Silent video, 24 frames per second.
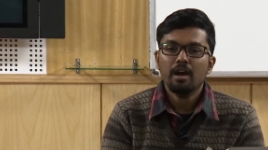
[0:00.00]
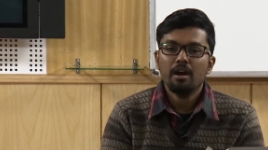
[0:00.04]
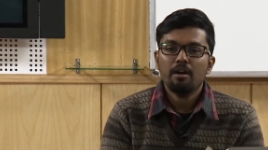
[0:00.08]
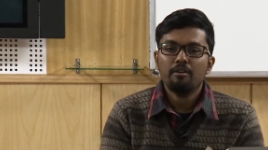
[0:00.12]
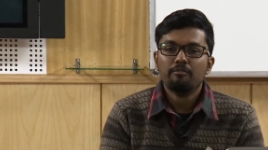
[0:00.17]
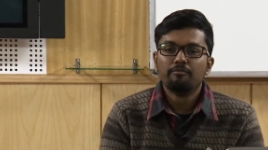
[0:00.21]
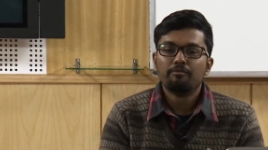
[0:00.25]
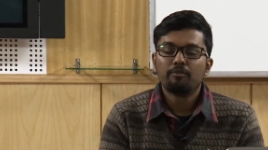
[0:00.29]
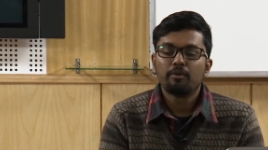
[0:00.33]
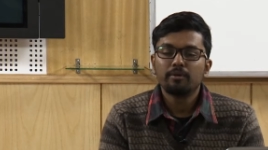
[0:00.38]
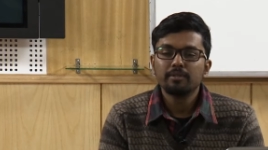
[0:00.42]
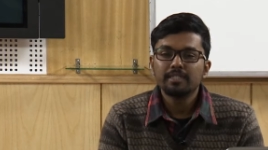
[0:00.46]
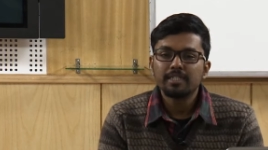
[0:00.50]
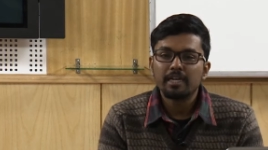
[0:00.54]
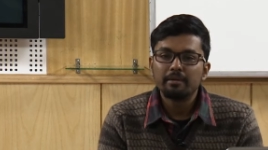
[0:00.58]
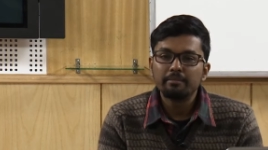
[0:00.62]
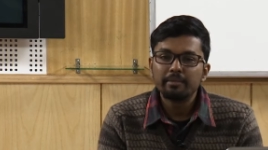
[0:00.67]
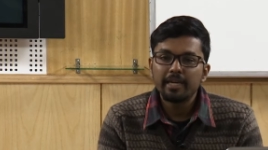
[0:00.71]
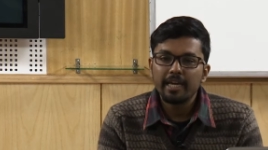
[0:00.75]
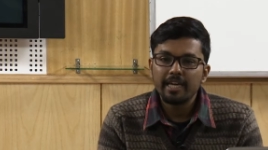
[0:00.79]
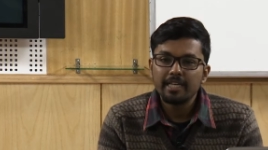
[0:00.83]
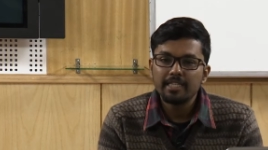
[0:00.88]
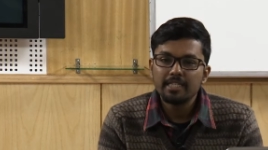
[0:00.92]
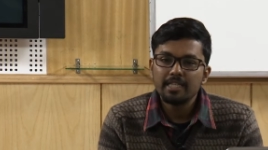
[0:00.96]
For some
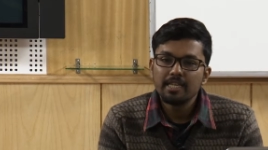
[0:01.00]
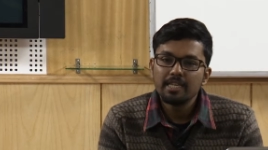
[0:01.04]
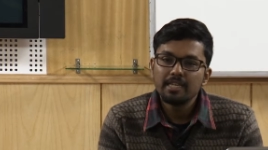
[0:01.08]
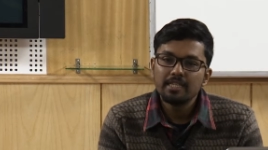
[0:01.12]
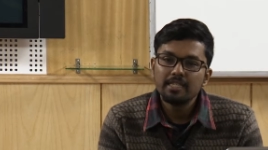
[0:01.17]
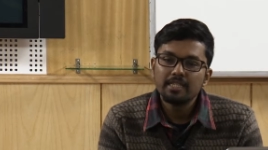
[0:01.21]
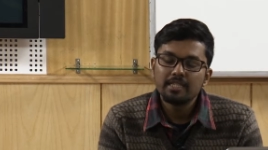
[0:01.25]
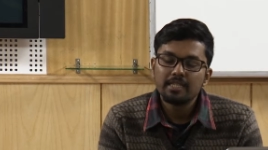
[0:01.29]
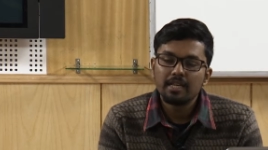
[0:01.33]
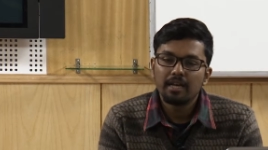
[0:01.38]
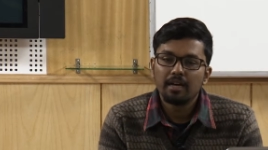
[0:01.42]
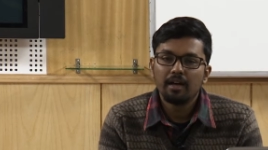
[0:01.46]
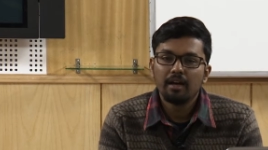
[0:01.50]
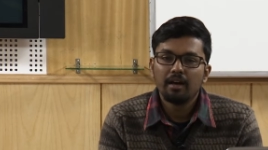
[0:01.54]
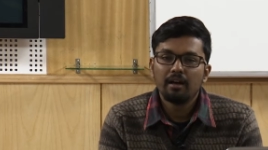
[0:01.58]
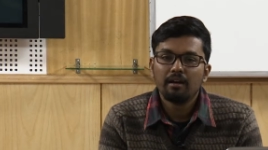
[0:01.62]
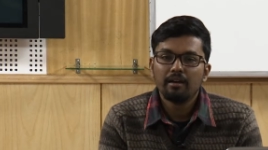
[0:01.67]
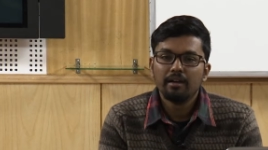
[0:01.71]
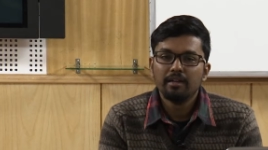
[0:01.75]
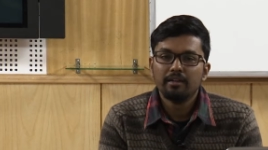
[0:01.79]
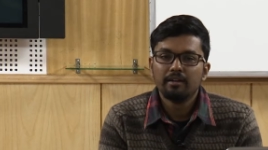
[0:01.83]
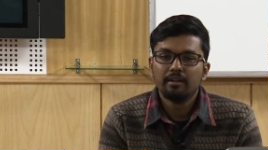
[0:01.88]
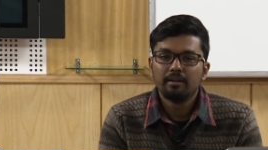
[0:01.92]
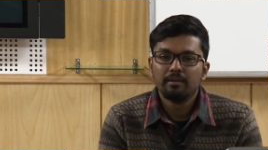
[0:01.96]
cases
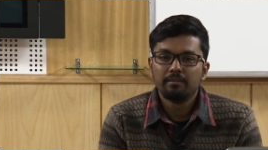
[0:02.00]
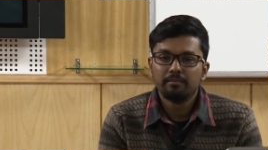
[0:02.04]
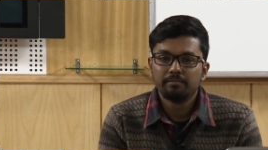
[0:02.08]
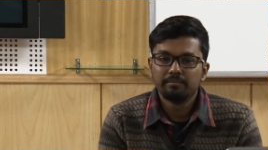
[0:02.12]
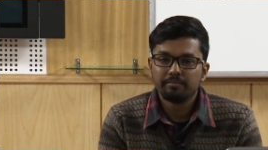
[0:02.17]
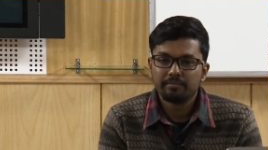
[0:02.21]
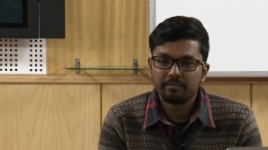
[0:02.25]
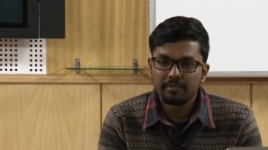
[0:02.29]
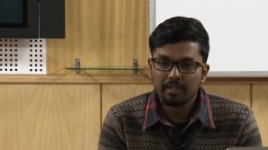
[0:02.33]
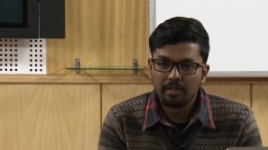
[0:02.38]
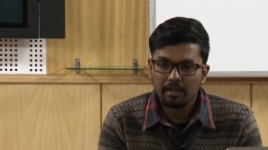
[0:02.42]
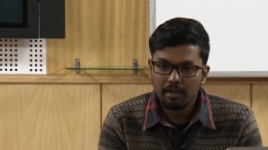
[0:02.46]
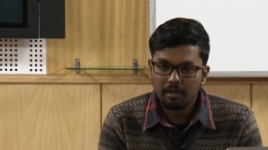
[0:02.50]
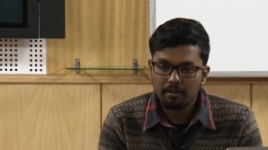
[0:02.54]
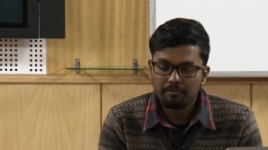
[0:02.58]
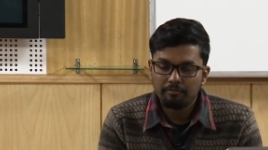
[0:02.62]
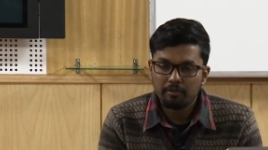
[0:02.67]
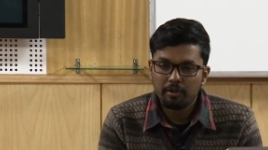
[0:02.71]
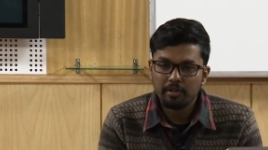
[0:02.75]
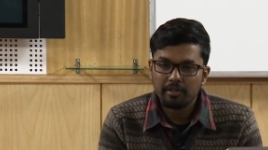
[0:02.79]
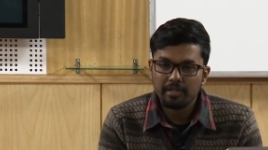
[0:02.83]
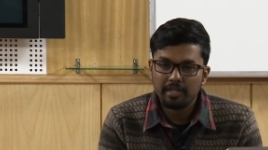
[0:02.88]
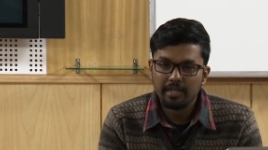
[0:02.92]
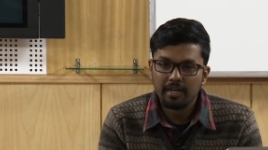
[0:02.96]

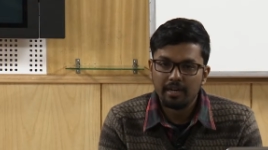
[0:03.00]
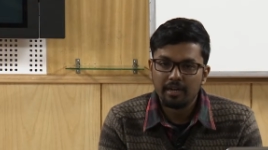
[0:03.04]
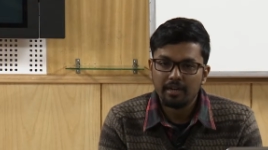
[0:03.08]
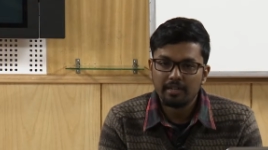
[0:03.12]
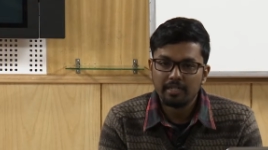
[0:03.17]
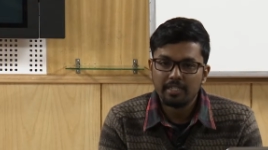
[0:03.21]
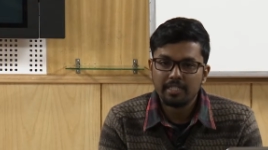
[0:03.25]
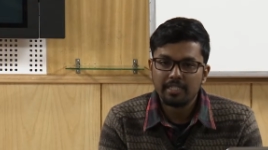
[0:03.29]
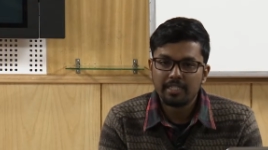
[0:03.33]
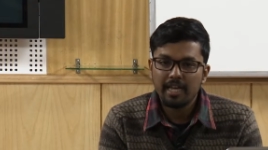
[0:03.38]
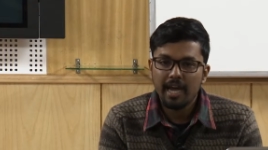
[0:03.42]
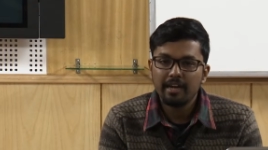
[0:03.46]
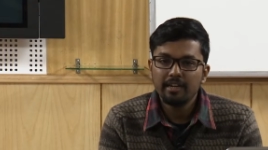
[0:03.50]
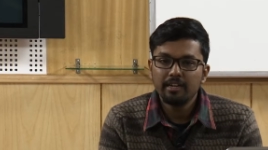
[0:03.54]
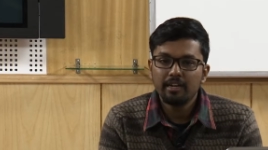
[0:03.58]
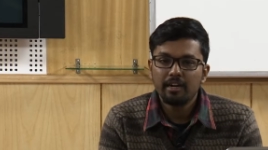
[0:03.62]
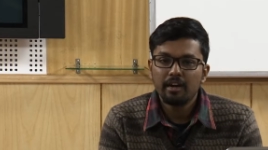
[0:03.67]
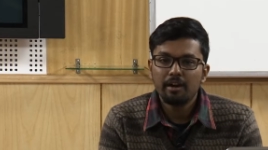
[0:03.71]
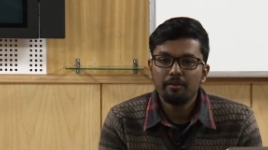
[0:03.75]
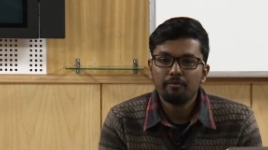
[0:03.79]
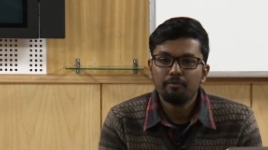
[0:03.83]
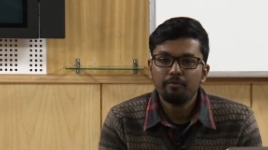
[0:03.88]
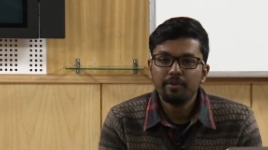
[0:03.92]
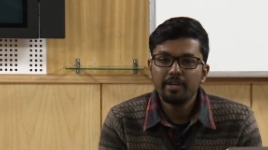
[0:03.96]
for
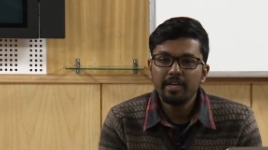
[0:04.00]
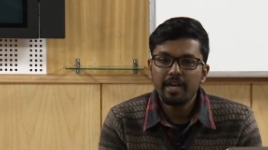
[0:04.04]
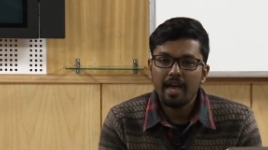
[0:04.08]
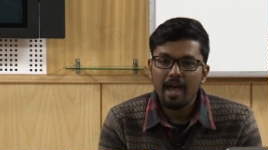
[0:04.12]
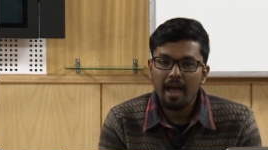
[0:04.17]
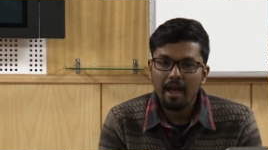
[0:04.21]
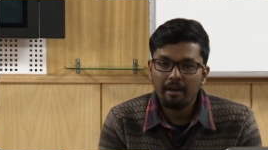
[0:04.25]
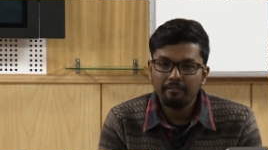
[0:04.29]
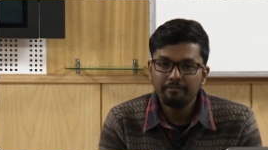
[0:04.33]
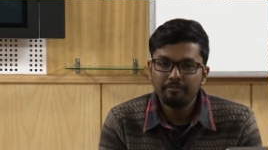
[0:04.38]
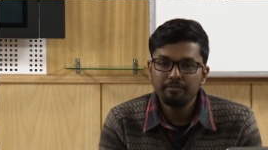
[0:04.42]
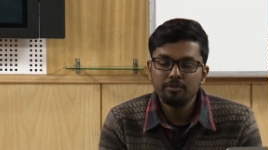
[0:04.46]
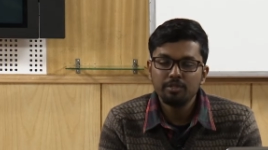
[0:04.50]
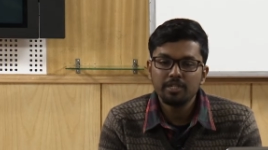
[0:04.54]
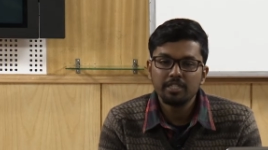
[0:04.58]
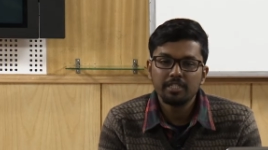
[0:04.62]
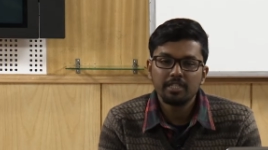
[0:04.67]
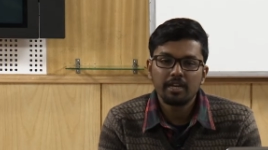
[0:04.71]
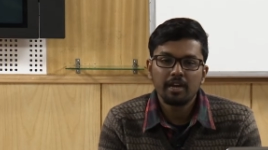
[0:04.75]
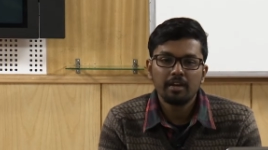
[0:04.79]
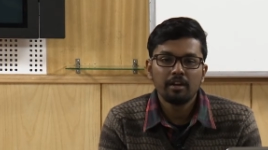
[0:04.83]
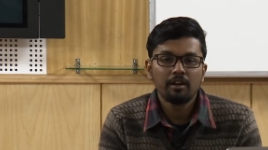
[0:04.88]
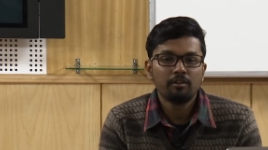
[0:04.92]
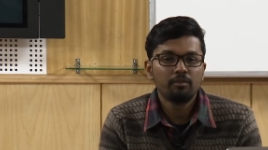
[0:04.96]
designer, we have to
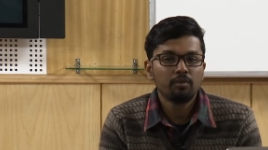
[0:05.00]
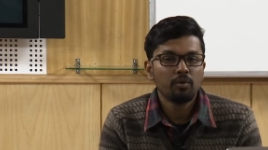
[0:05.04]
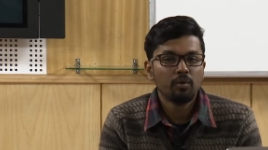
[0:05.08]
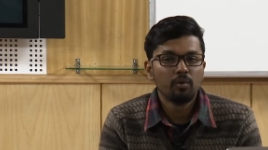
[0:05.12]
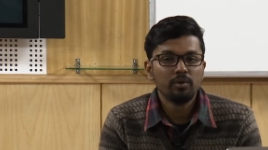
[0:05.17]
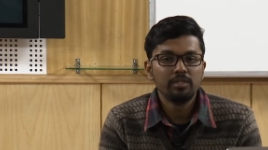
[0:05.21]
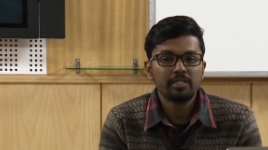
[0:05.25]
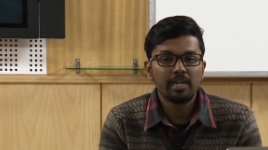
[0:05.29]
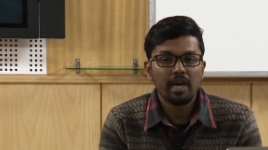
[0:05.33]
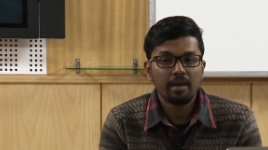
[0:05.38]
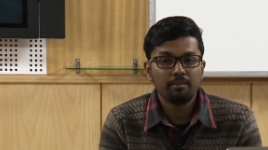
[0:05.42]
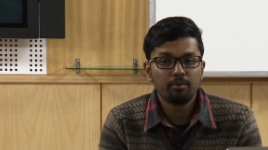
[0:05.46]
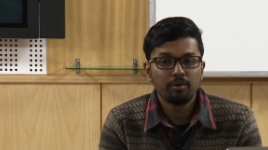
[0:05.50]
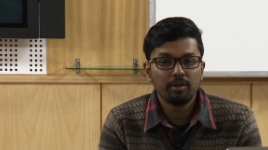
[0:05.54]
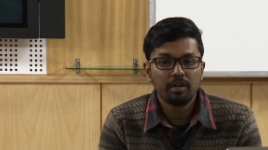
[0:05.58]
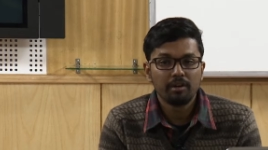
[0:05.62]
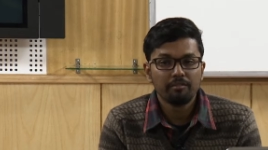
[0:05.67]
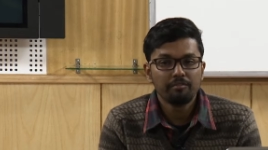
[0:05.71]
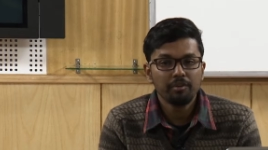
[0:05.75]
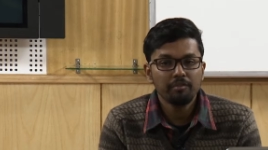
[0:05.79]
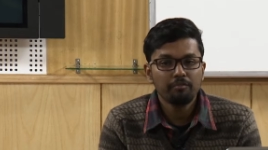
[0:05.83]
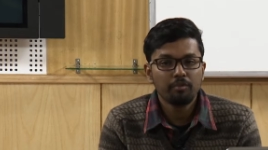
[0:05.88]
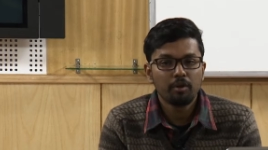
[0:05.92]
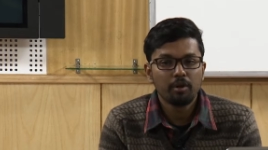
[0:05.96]
design our own
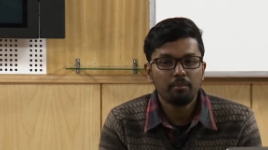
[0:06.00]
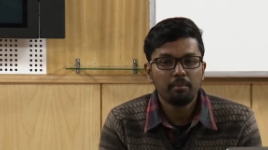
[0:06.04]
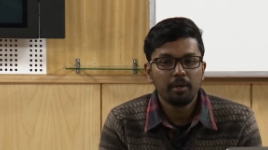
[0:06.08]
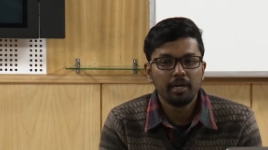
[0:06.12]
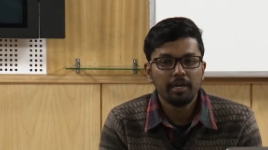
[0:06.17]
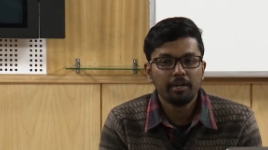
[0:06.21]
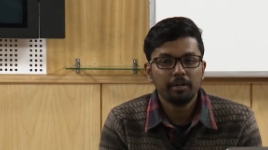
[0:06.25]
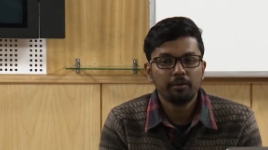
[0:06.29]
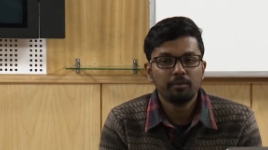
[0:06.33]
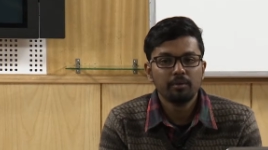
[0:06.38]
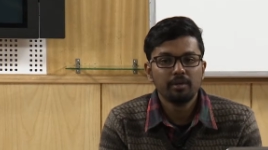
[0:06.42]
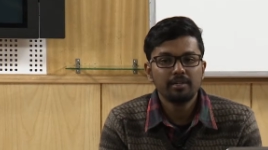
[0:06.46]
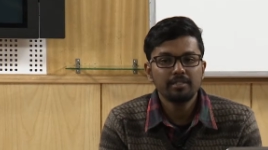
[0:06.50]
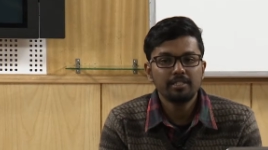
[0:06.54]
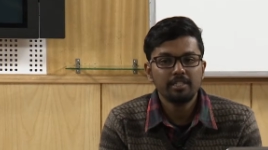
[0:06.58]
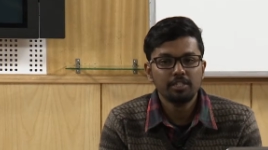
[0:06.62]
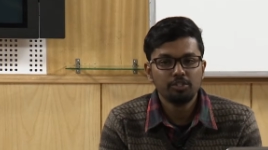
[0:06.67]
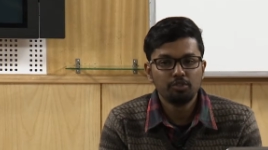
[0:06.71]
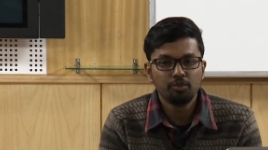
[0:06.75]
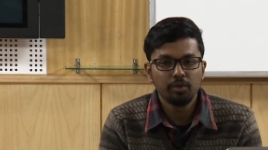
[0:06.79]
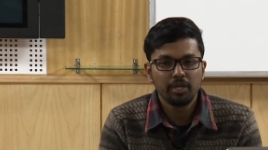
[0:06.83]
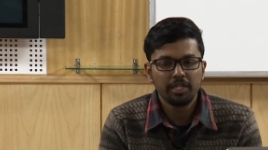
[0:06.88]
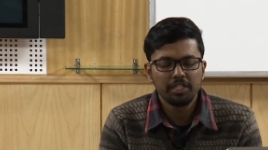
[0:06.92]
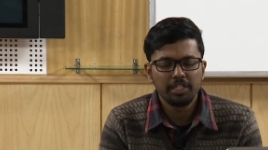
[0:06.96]
typography for a particular
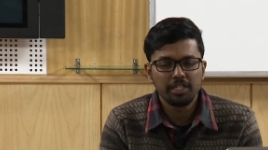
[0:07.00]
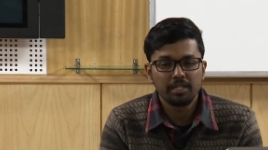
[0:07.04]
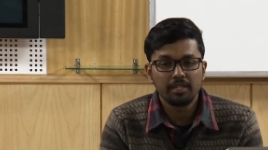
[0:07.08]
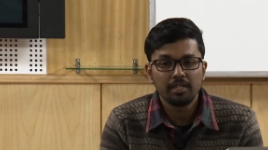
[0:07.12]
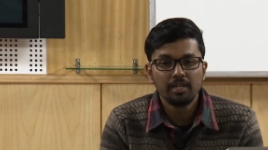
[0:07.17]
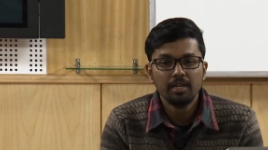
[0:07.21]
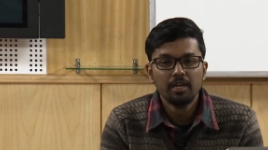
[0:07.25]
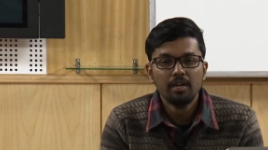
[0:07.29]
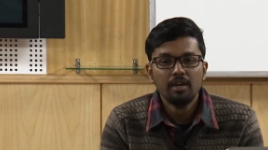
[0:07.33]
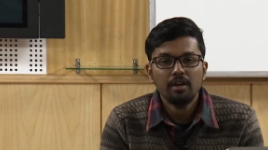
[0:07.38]
situation.